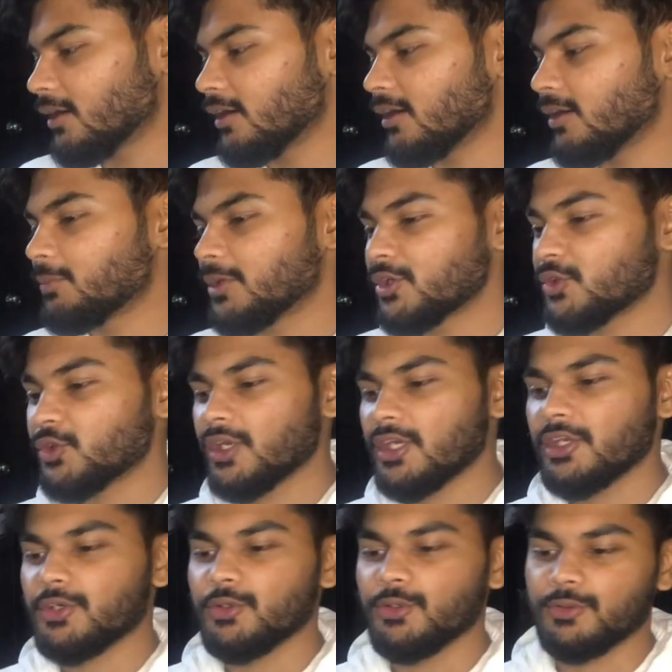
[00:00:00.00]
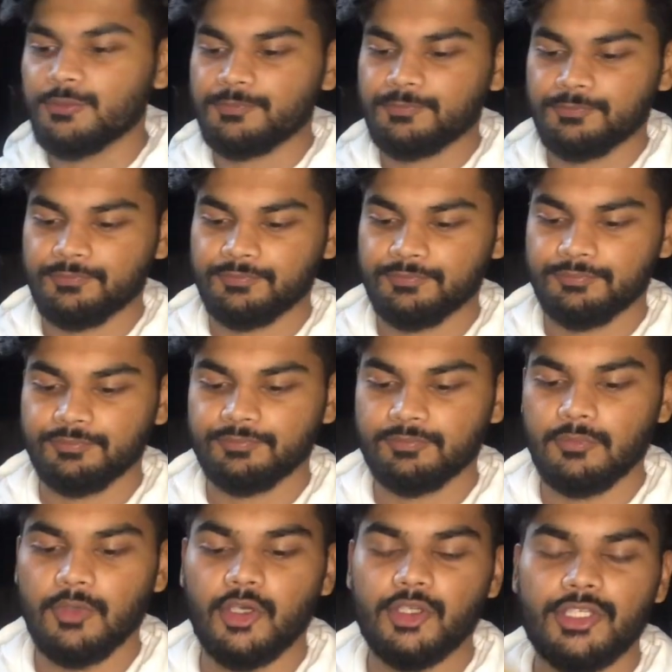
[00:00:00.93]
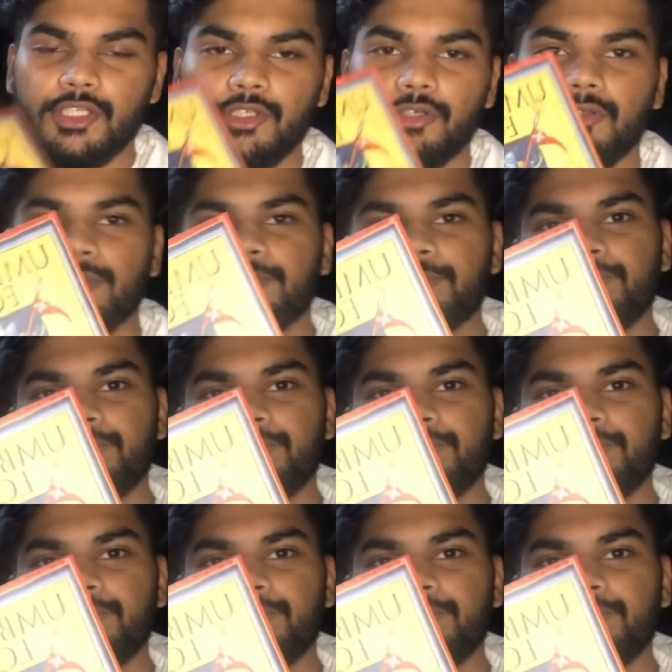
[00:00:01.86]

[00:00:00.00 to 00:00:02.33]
Umberto Eco, Bodino.